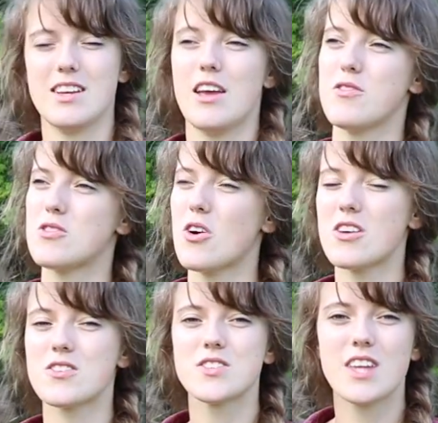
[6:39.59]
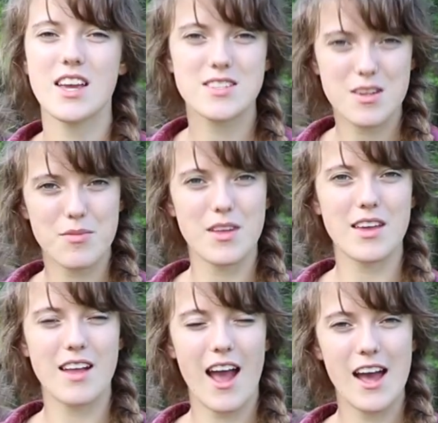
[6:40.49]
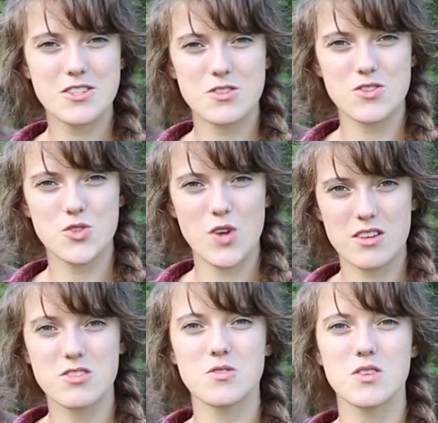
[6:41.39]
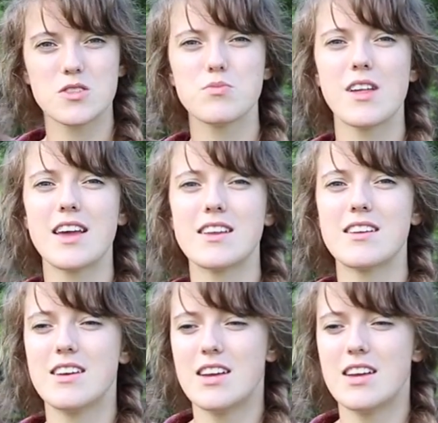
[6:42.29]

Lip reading: If you don't understand something, ask your instructor to explain.